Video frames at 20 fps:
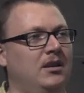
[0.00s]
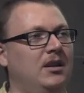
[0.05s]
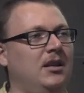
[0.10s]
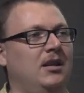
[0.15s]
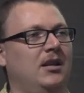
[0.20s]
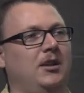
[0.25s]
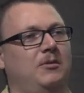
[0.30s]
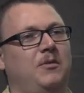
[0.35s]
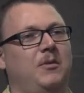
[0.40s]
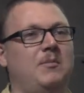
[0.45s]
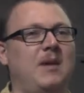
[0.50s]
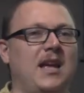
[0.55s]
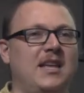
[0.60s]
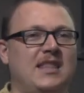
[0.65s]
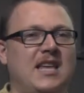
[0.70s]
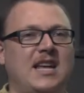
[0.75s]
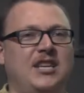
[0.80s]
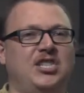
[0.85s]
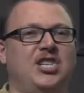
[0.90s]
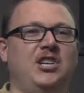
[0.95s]
Like we made
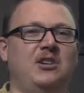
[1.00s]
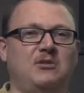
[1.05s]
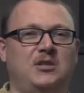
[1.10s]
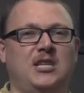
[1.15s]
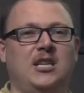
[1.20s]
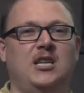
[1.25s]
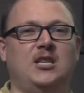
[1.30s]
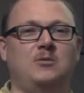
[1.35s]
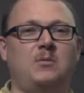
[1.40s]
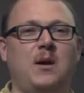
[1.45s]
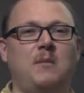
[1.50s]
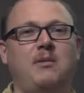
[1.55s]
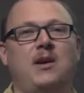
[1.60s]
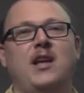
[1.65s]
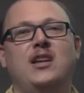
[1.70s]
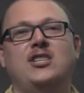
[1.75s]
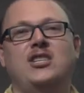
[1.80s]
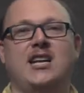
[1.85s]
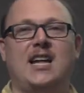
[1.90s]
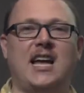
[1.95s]
that GeoCities webpage
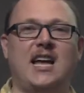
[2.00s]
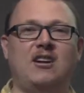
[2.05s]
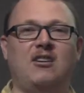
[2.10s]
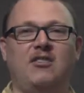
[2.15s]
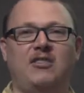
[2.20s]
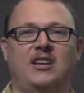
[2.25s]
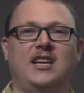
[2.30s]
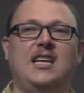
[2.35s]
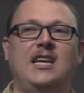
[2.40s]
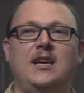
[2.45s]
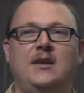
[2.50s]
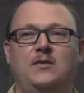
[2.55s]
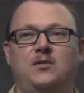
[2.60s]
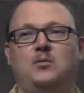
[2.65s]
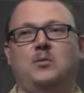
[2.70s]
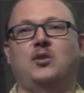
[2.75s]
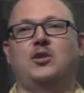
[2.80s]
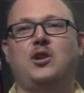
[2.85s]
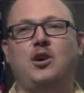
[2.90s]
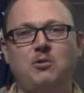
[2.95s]
and it had all the gifs
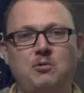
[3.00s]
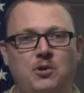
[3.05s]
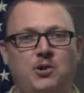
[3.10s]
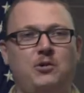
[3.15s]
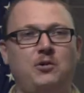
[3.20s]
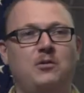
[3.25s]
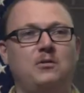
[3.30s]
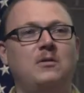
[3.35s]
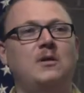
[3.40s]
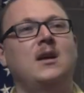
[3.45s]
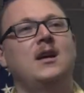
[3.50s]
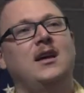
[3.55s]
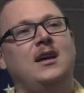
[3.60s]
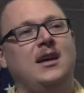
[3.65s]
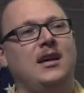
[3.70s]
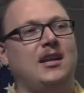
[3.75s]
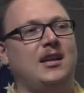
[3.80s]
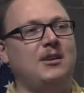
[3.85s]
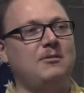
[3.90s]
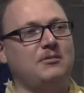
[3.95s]
with Goku
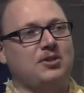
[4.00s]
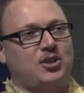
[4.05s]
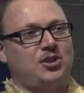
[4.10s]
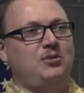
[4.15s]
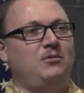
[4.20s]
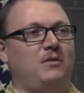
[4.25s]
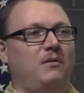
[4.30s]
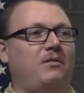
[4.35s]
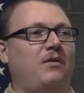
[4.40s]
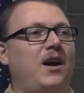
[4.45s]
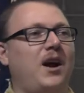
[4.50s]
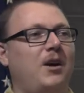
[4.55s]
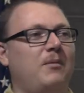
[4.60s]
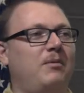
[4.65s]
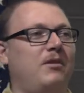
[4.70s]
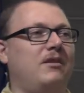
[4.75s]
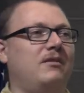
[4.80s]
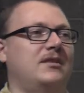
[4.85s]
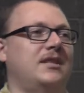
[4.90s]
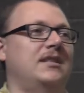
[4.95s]
and he was shooting
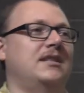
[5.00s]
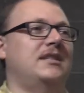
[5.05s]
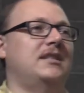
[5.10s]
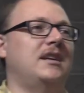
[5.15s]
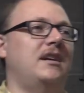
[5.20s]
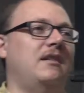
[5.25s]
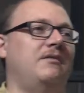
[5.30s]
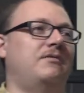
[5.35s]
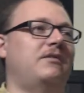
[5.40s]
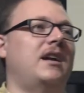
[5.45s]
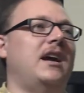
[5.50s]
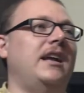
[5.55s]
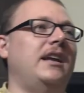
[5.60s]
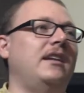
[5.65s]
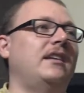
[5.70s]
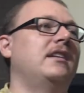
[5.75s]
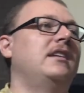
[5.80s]
fireballs and stuff, right?